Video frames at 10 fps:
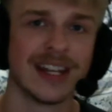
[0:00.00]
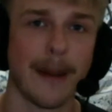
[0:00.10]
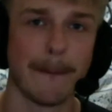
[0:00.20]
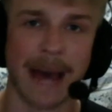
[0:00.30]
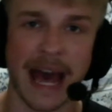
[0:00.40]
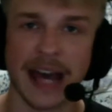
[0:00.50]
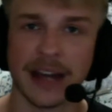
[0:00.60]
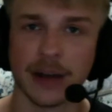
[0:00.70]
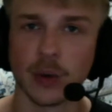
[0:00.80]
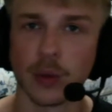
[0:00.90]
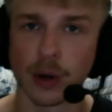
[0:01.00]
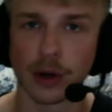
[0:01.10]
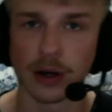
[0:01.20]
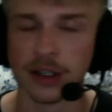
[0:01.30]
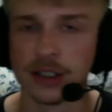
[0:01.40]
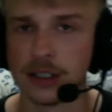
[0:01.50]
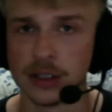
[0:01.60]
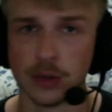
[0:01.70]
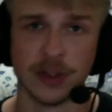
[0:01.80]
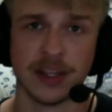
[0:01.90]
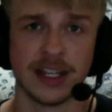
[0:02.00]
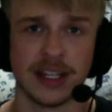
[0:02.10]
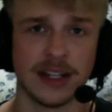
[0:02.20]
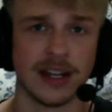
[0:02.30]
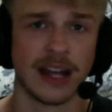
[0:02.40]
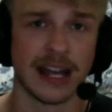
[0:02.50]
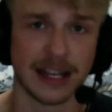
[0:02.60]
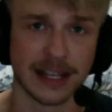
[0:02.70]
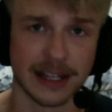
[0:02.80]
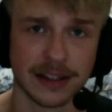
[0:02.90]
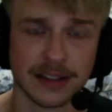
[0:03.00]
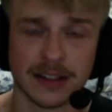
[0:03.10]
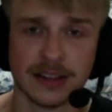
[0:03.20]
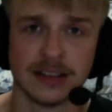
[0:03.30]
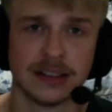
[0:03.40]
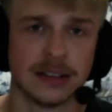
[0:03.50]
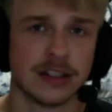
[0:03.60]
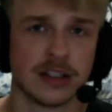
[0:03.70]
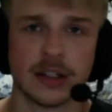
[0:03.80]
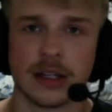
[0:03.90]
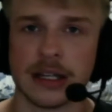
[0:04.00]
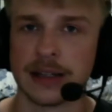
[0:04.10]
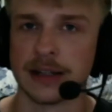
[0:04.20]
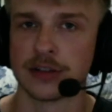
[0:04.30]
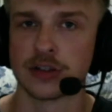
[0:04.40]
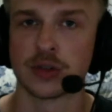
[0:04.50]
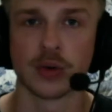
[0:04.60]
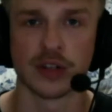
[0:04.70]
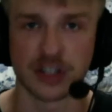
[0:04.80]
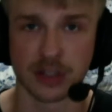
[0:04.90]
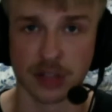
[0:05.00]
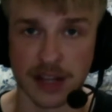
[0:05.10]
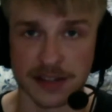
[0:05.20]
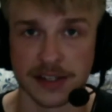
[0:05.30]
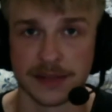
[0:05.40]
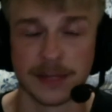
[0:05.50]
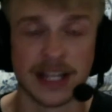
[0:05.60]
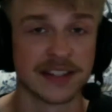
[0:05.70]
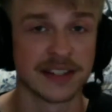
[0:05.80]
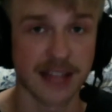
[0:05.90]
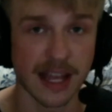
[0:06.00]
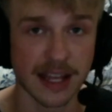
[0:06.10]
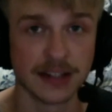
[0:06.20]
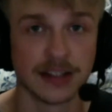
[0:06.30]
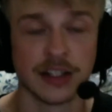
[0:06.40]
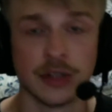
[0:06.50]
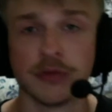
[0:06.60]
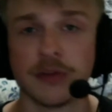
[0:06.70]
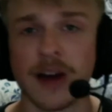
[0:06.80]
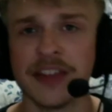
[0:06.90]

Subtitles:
a bag or within a storage closet. Instead, you find the